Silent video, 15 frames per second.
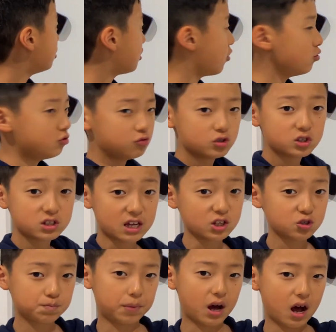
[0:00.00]
going to sketch
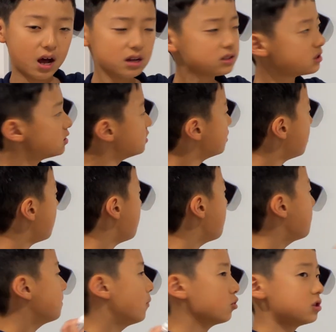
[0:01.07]
past
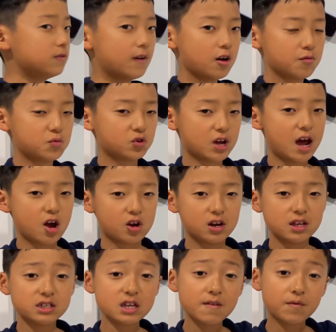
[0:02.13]
multivariable
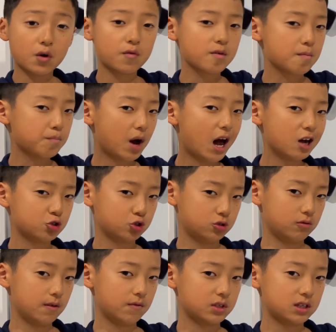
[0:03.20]
calculus involving partial
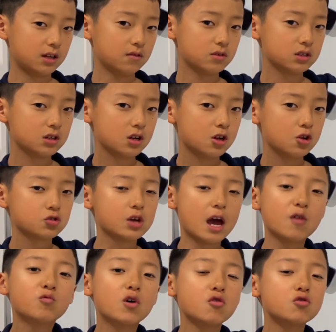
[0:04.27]
derivatives, so I
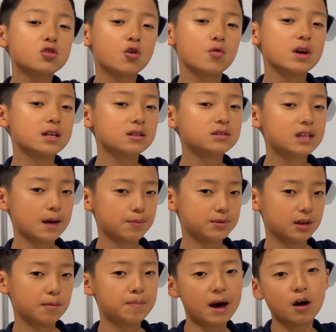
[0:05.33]
won't go in depth
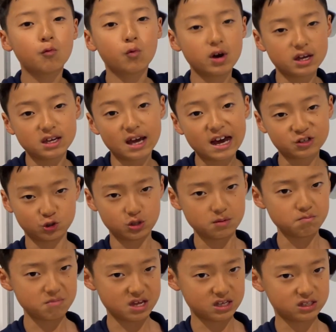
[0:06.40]
about what it actually
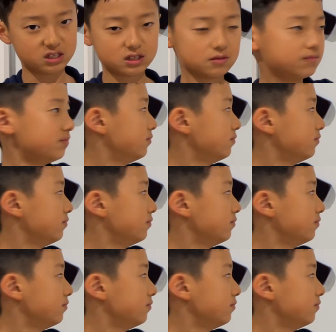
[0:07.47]
means.